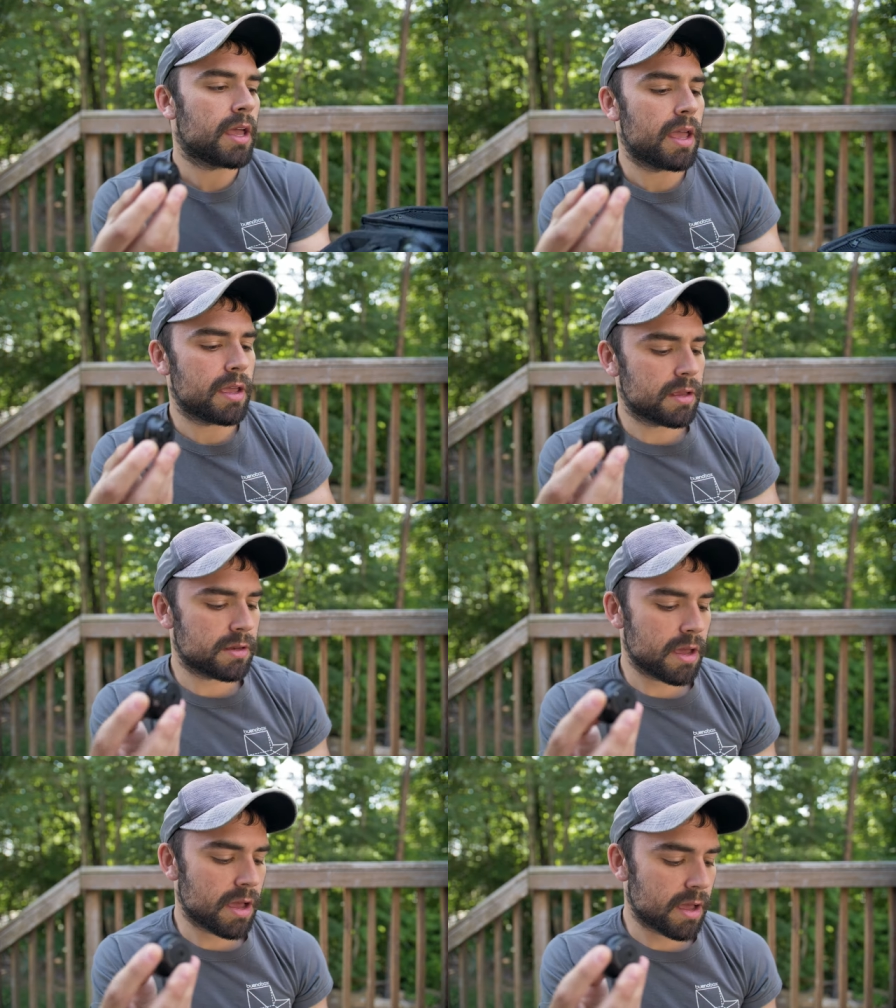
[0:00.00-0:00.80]

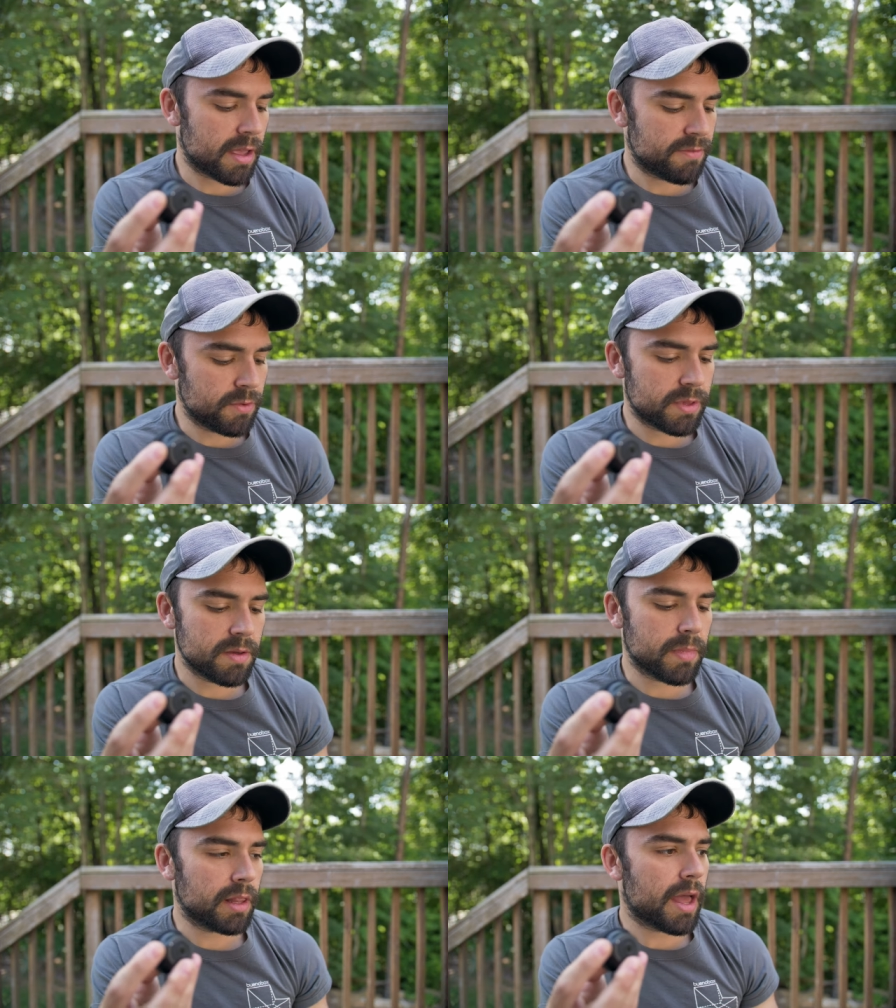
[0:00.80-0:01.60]
And uh, if you've
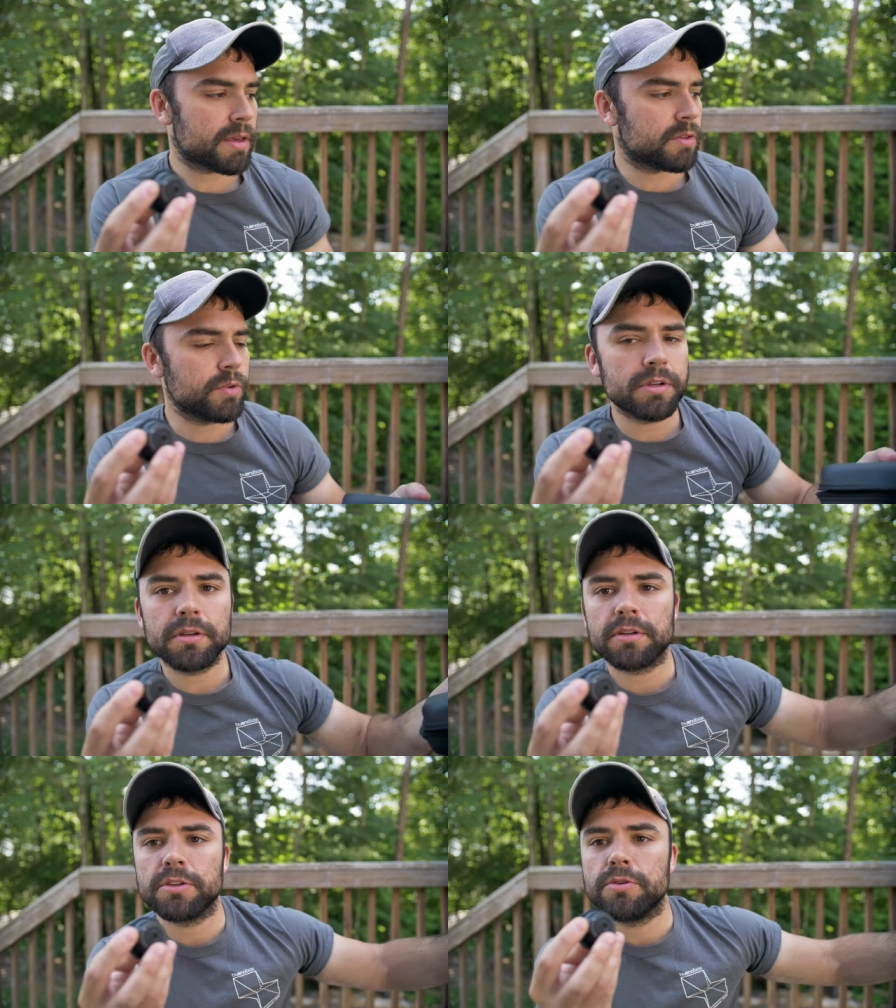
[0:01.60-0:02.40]
seen my last
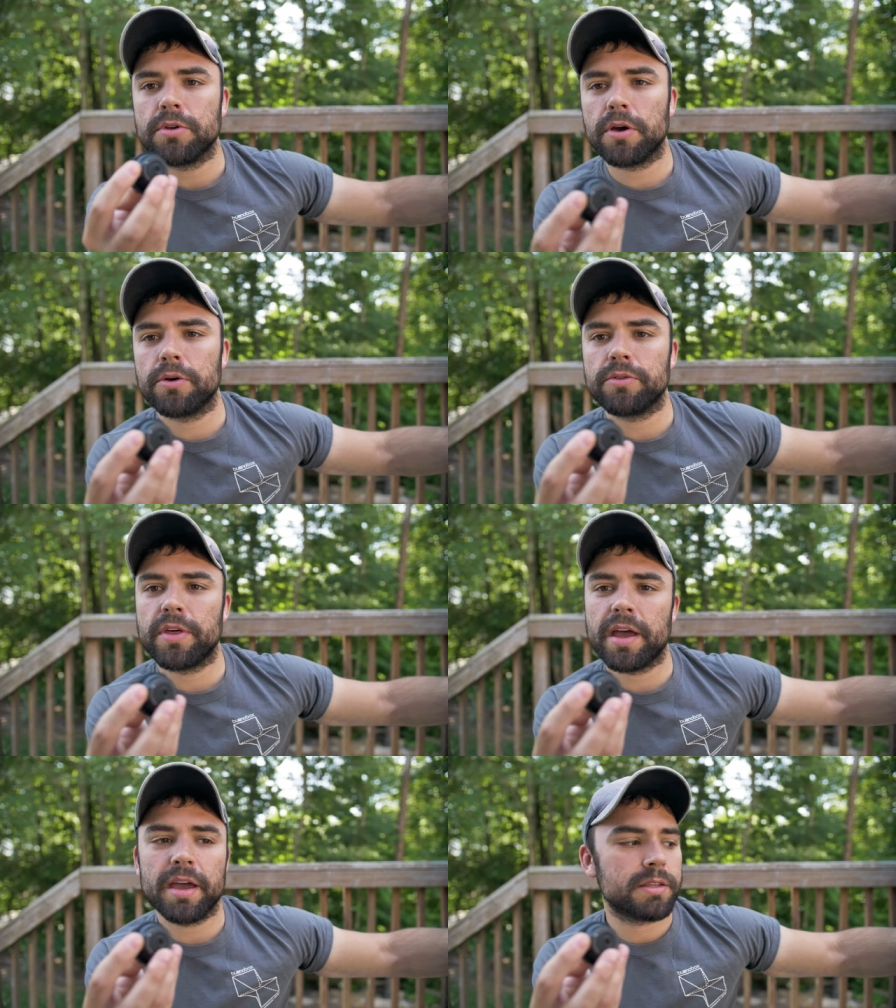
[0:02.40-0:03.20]
one, you know
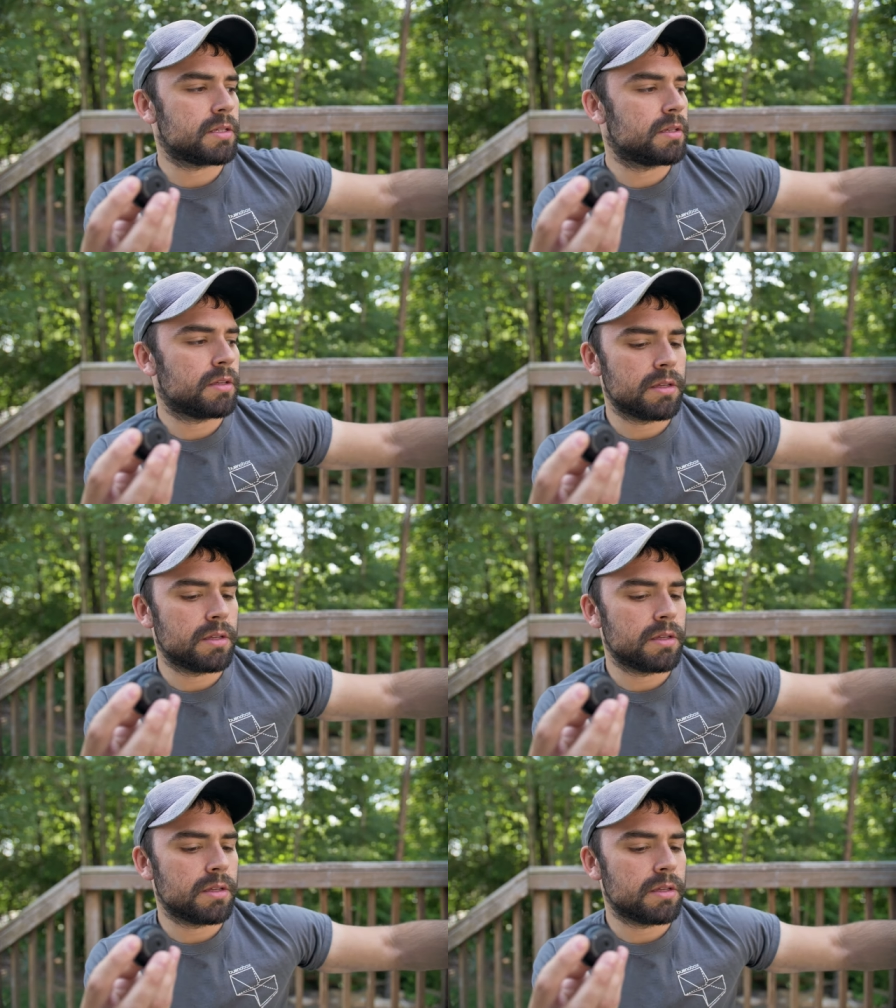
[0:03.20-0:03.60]
that